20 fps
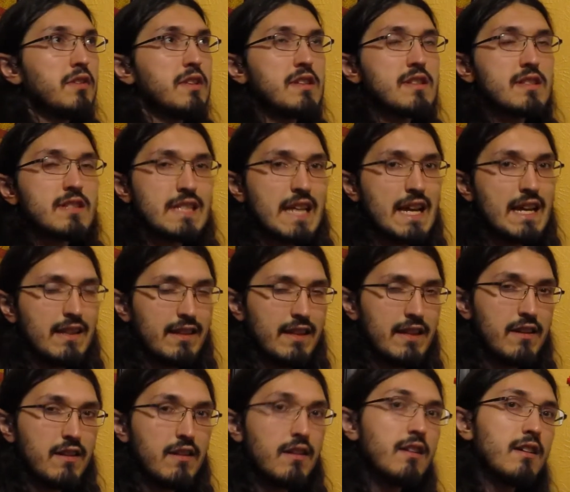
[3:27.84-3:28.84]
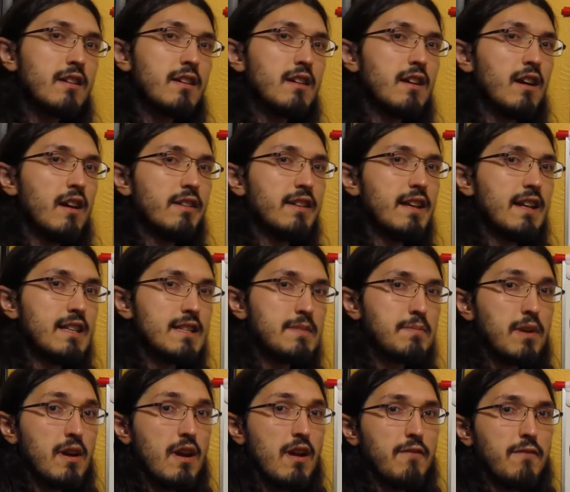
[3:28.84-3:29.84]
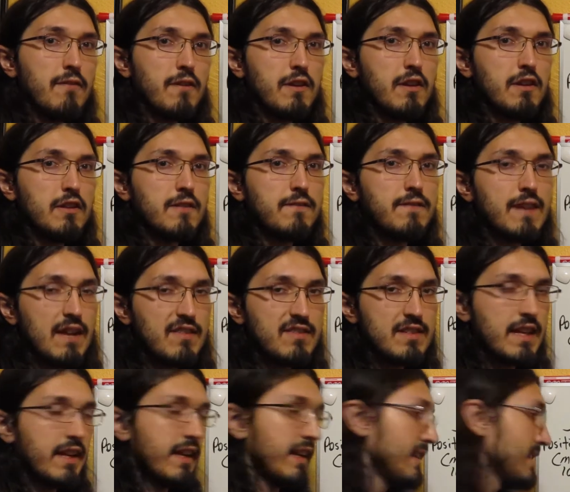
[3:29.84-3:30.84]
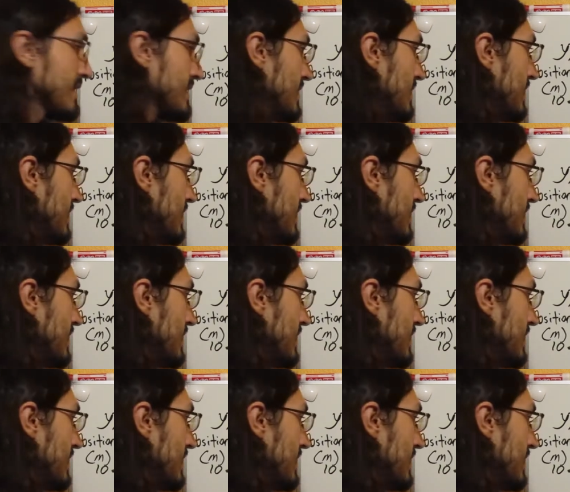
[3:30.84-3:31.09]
just sat there on that spot for another 5 seconds.